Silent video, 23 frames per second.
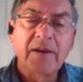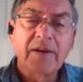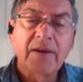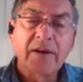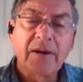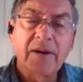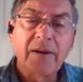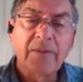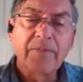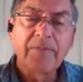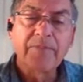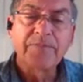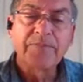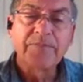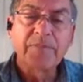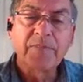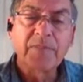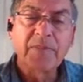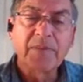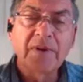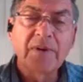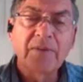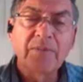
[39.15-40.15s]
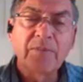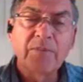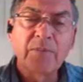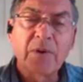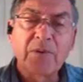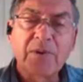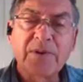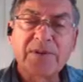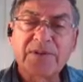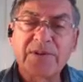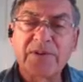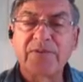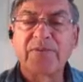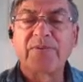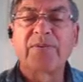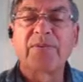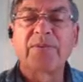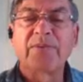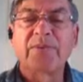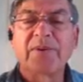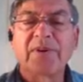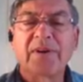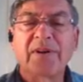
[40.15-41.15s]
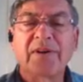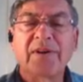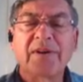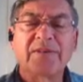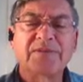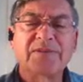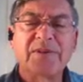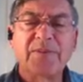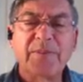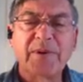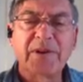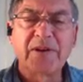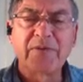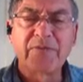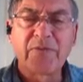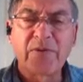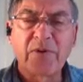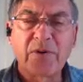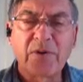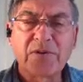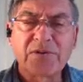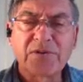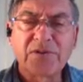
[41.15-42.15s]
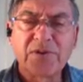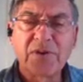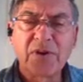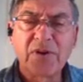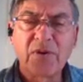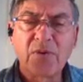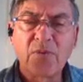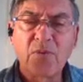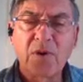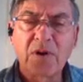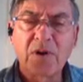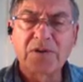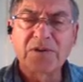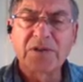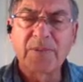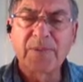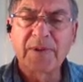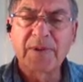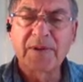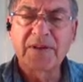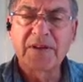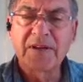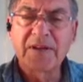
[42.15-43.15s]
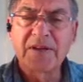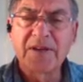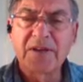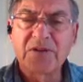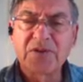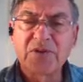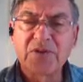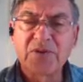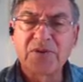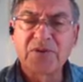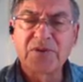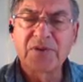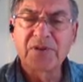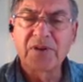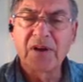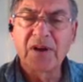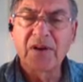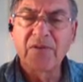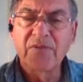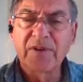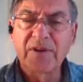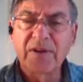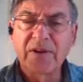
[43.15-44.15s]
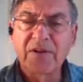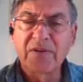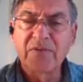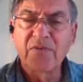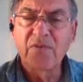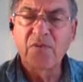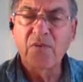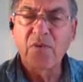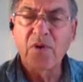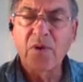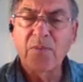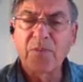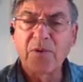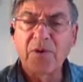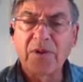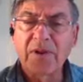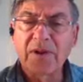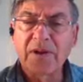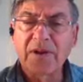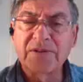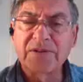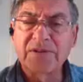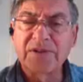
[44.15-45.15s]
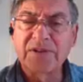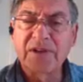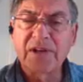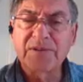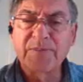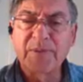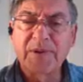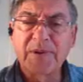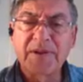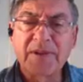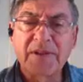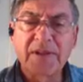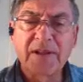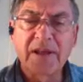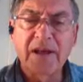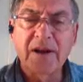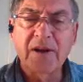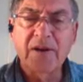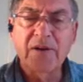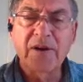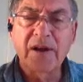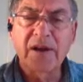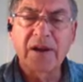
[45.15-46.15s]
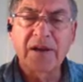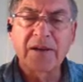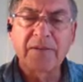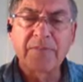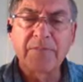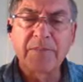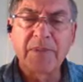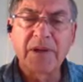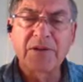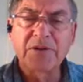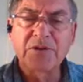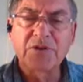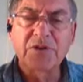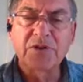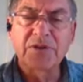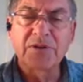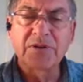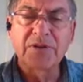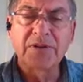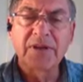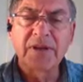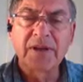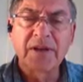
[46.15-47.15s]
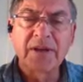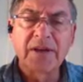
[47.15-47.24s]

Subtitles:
Um, Marisa submitted first. What are some of the key issues of an informal assessment that are not mentioned